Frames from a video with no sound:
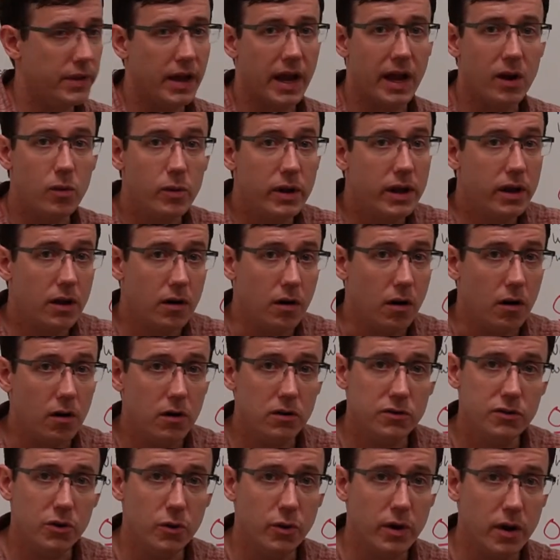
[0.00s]
And we can
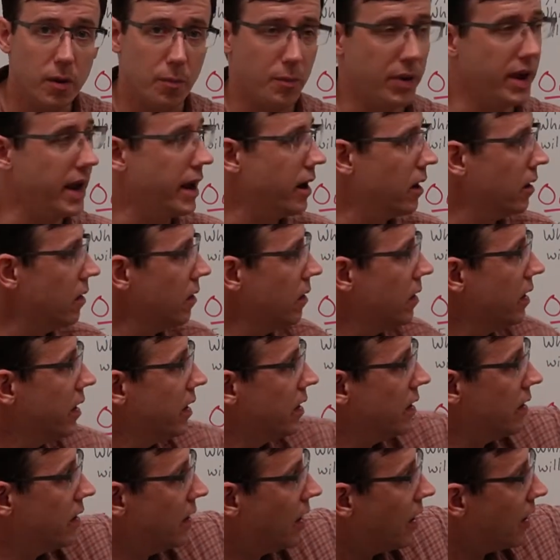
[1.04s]
also compare
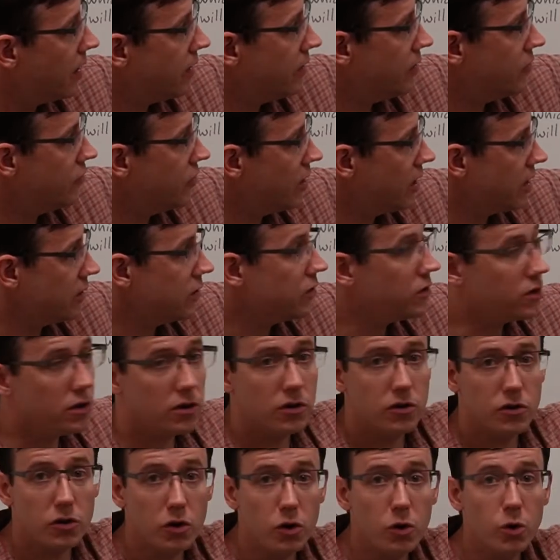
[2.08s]
not
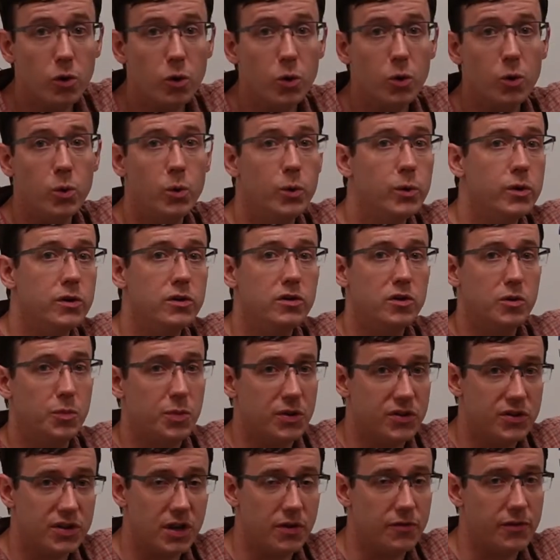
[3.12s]
just two
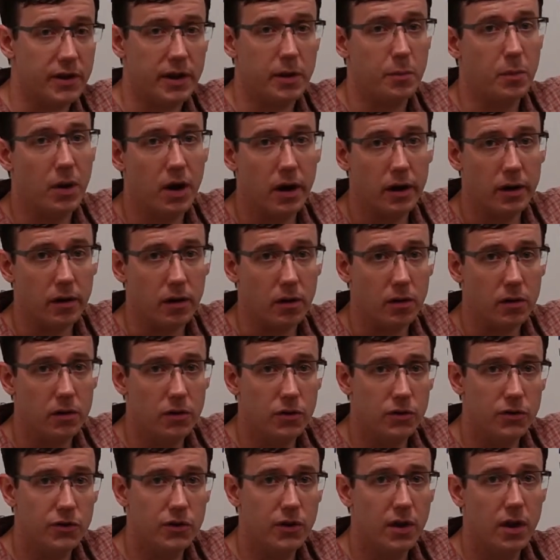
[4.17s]
specific
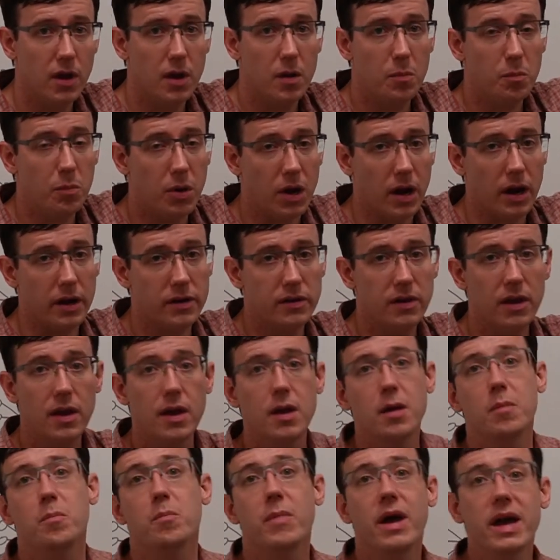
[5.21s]
models, but
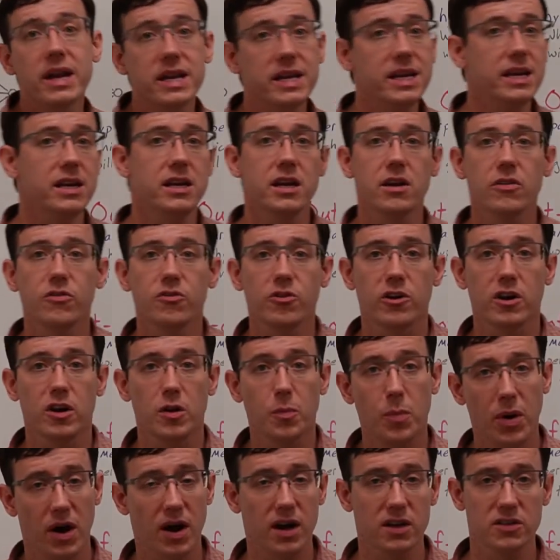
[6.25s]
many different
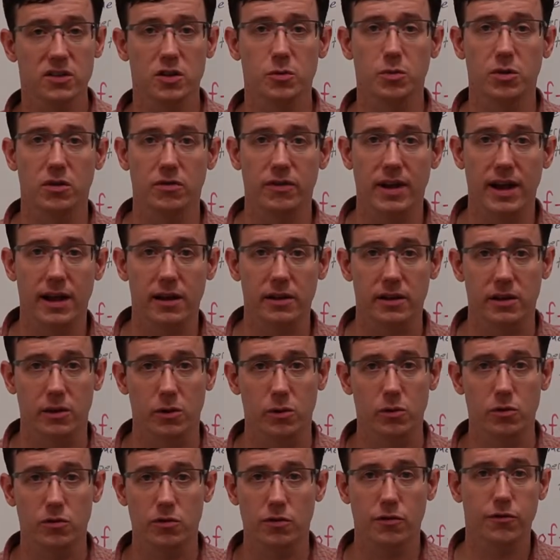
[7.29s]
possible
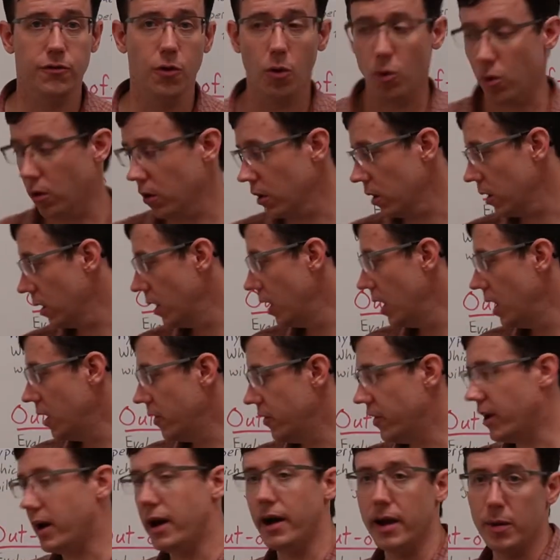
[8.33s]
values for
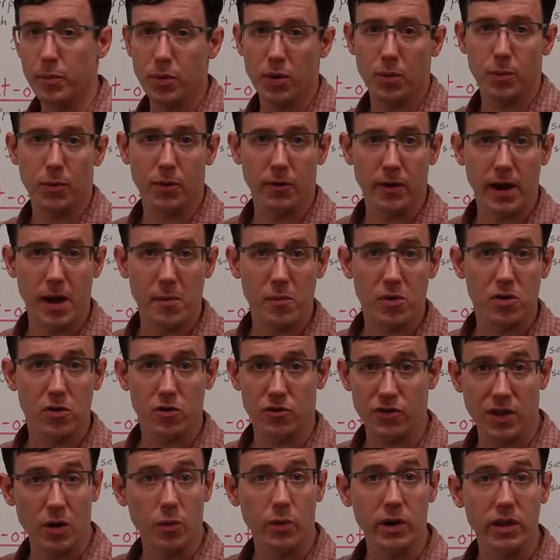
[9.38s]
the
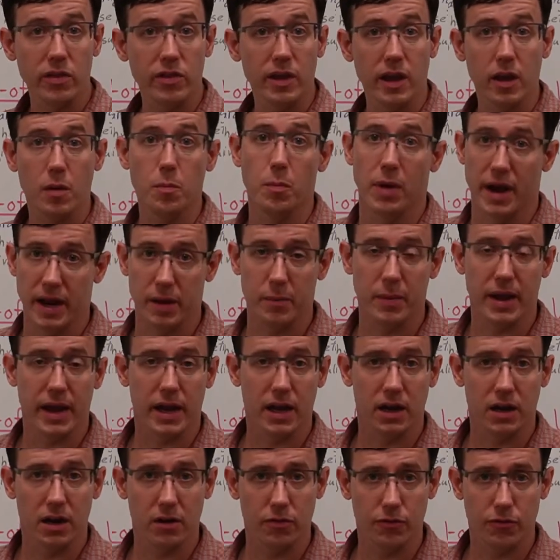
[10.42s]
hyperparameters that we think might make
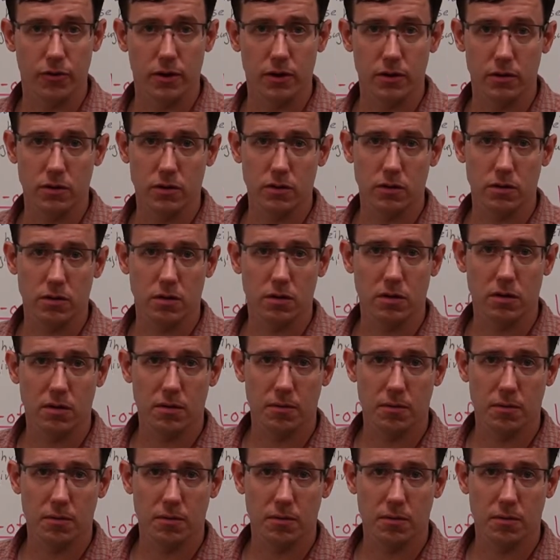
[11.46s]
a difference.